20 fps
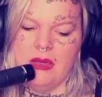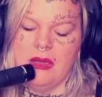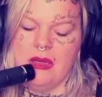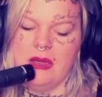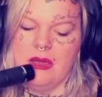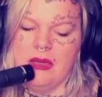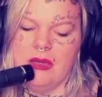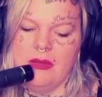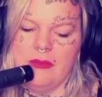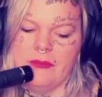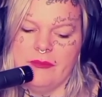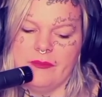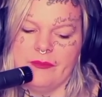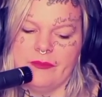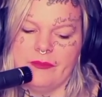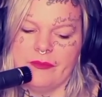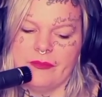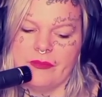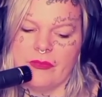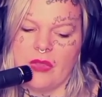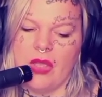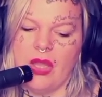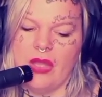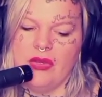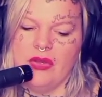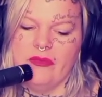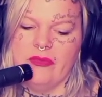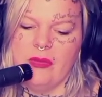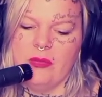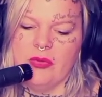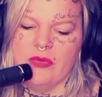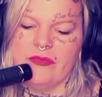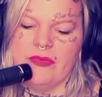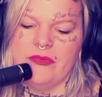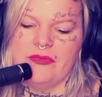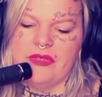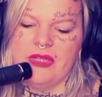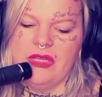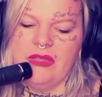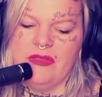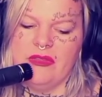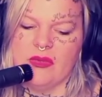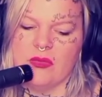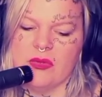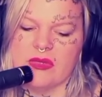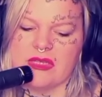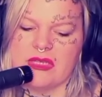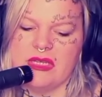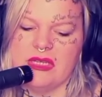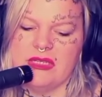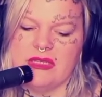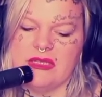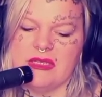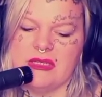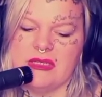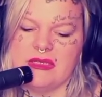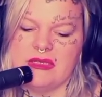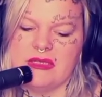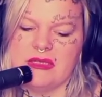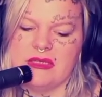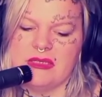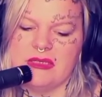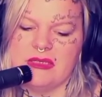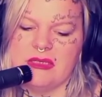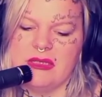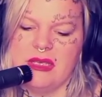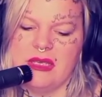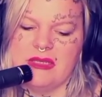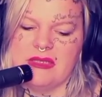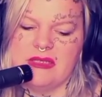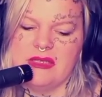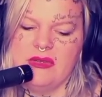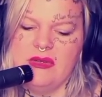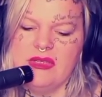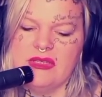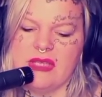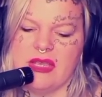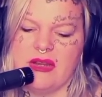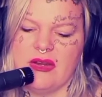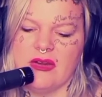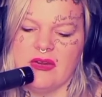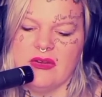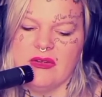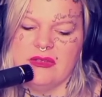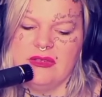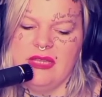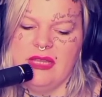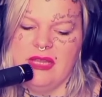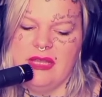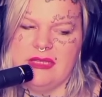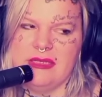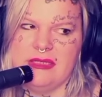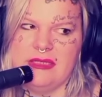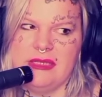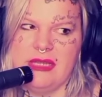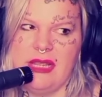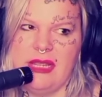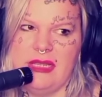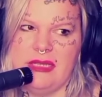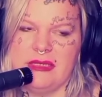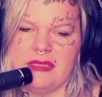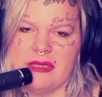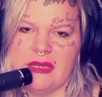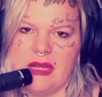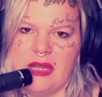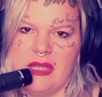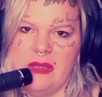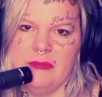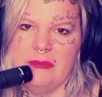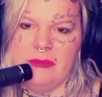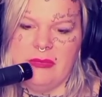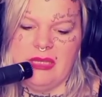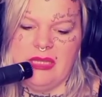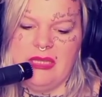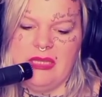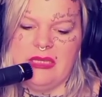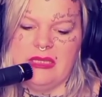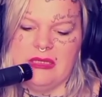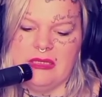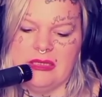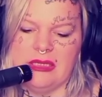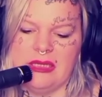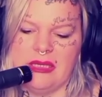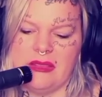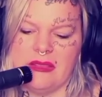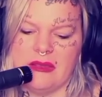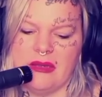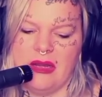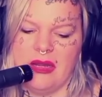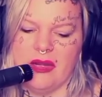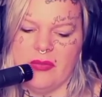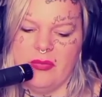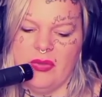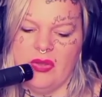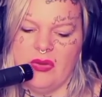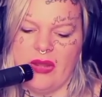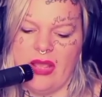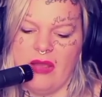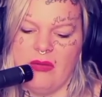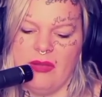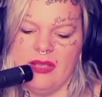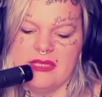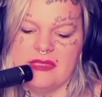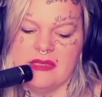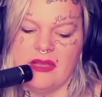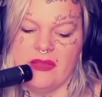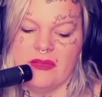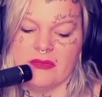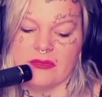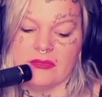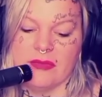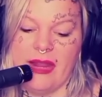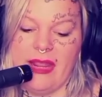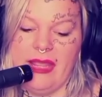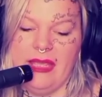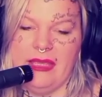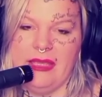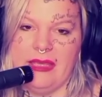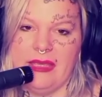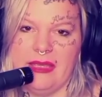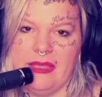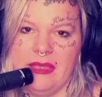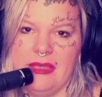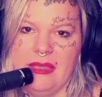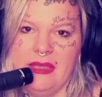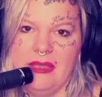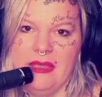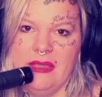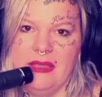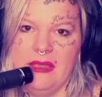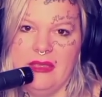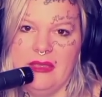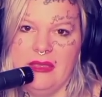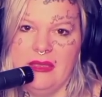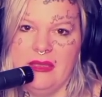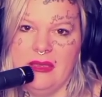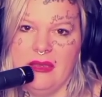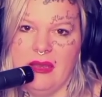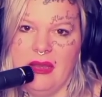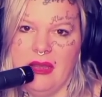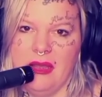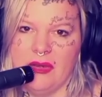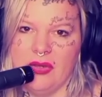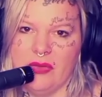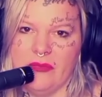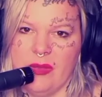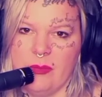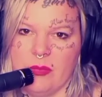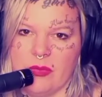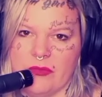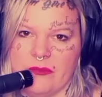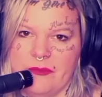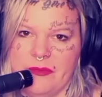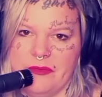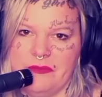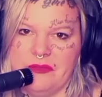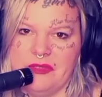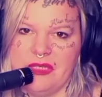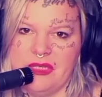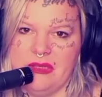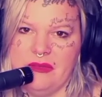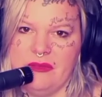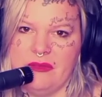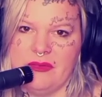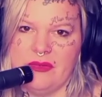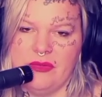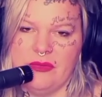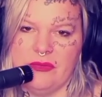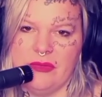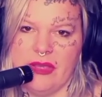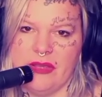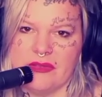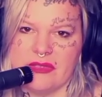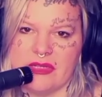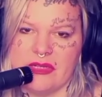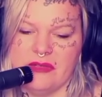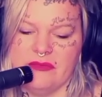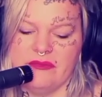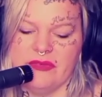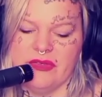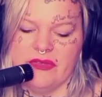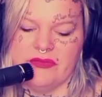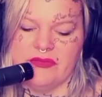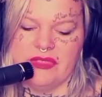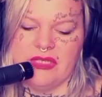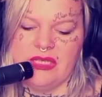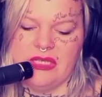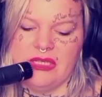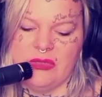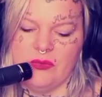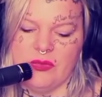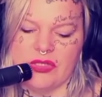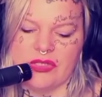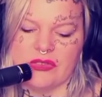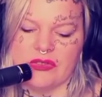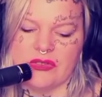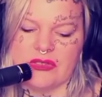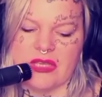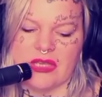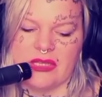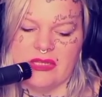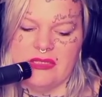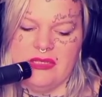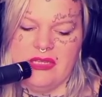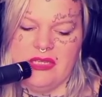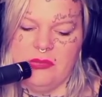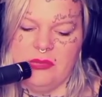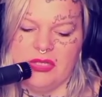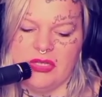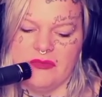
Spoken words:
On November 15th, there was an incident. As soon as I heard that date, I immediately thought about how I saw the rake on November 15th, 2015, which looks like a demon.